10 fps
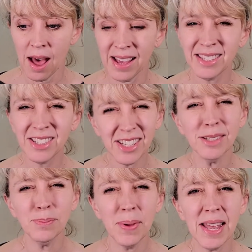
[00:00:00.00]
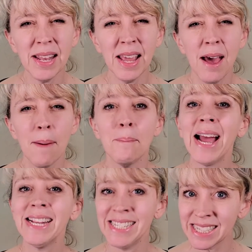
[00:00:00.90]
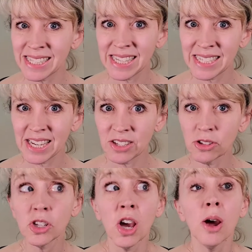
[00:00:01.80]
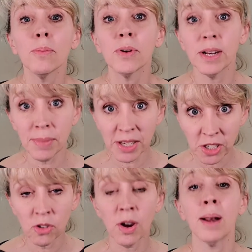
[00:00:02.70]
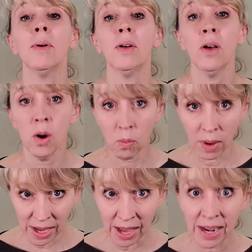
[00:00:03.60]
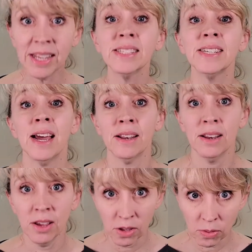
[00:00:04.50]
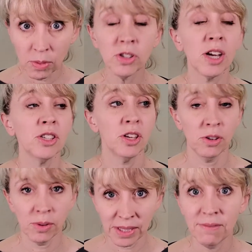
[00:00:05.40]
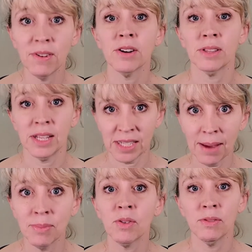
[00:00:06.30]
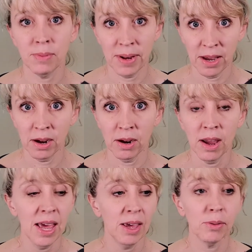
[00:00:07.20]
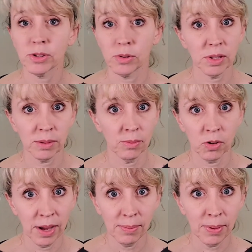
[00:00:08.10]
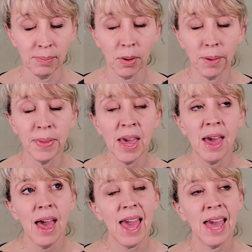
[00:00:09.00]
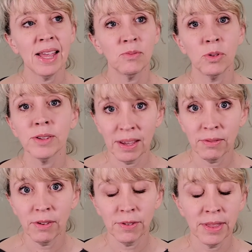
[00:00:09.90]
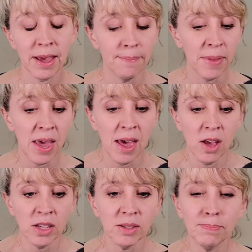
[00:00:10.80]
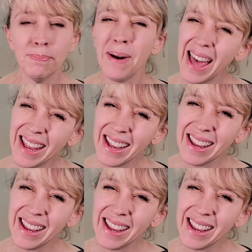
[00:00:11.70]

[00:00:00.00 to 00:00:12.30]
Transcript: It's just been, by DC standards, pretty much incredible what God has done through Josh and U.S. Inventor in the time that we've been here. He works with some great people, and we're thankful for them. But